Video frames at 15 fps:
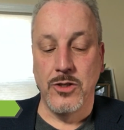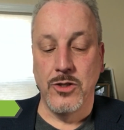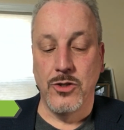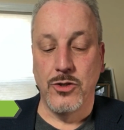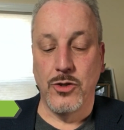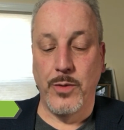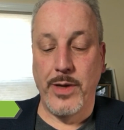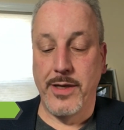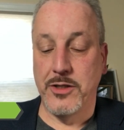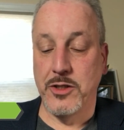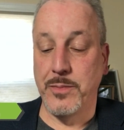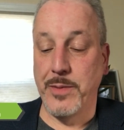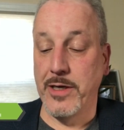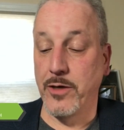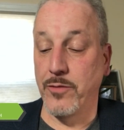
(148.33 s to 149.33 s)
So we had a
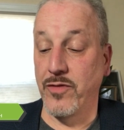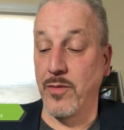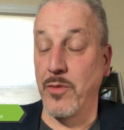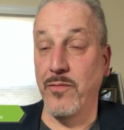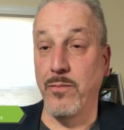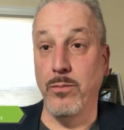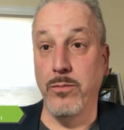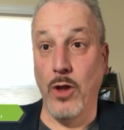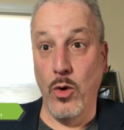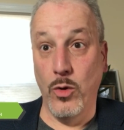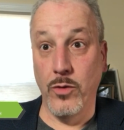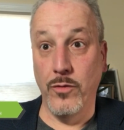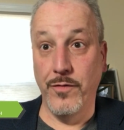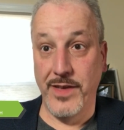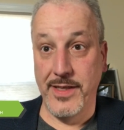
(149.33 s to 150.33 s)
speaker from a
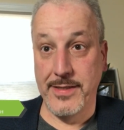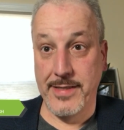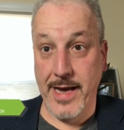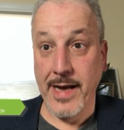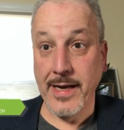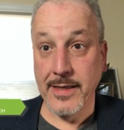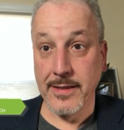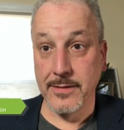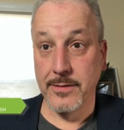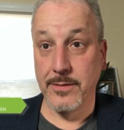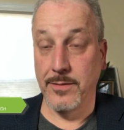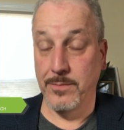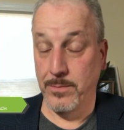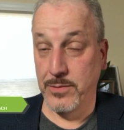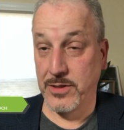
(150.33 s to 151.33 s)
local fintech,
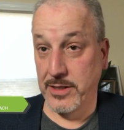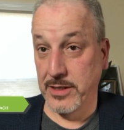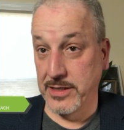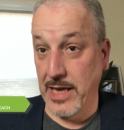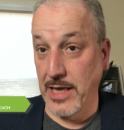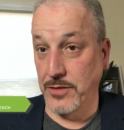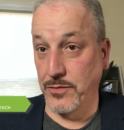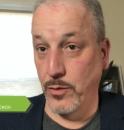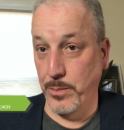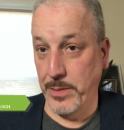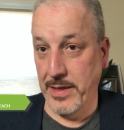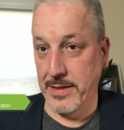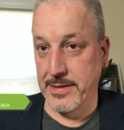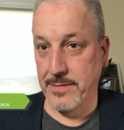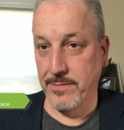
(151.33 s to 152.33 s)
successful
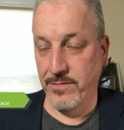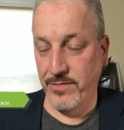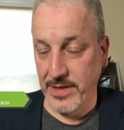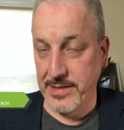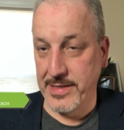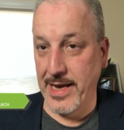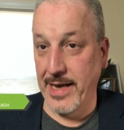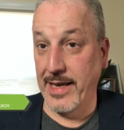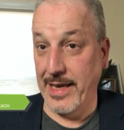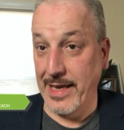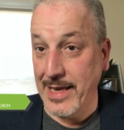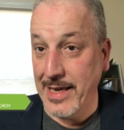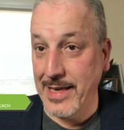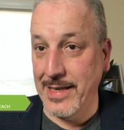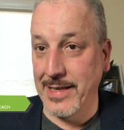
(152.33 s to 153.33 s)
fintech
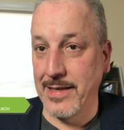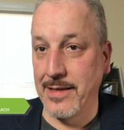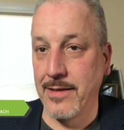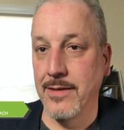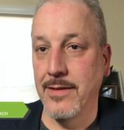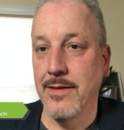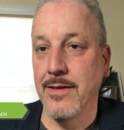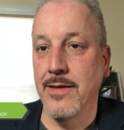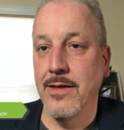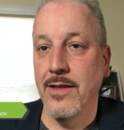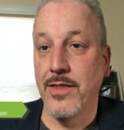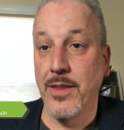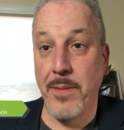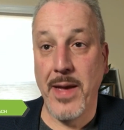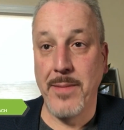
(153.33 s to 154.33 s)
in
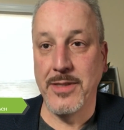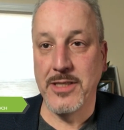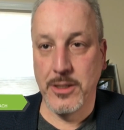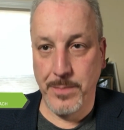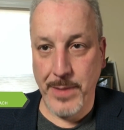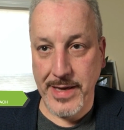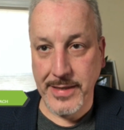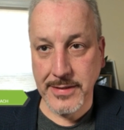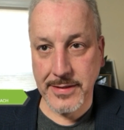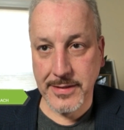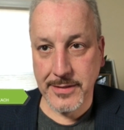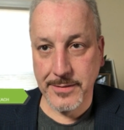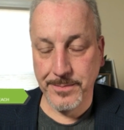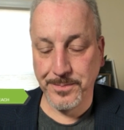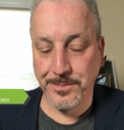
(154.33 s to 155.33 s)
the payment
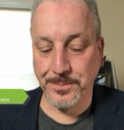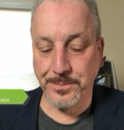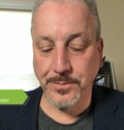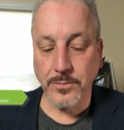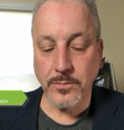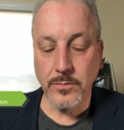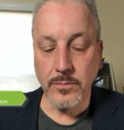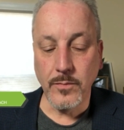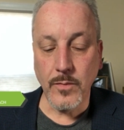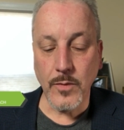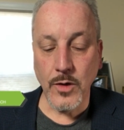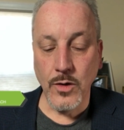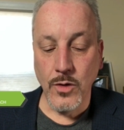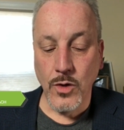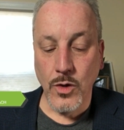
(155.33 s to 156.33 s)
space.
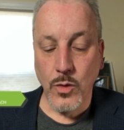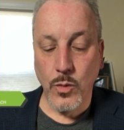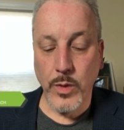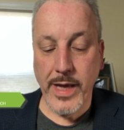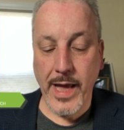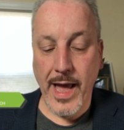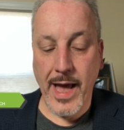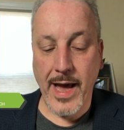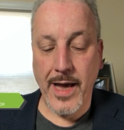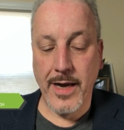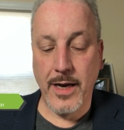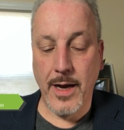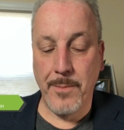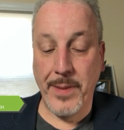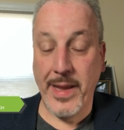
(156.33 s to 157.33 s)
We
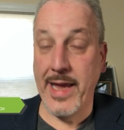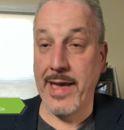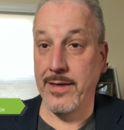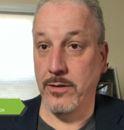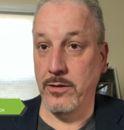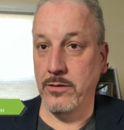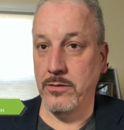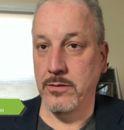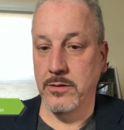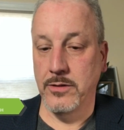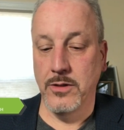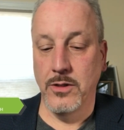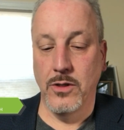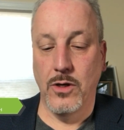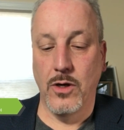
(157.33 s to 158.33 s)
had a panel
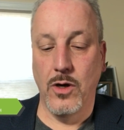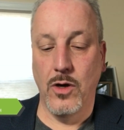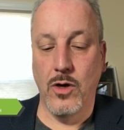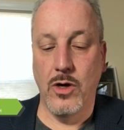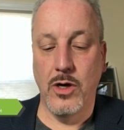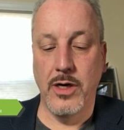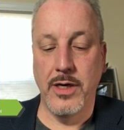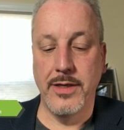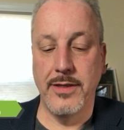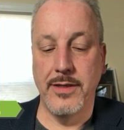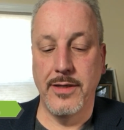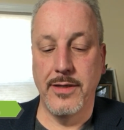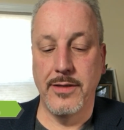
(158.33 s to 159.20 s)
on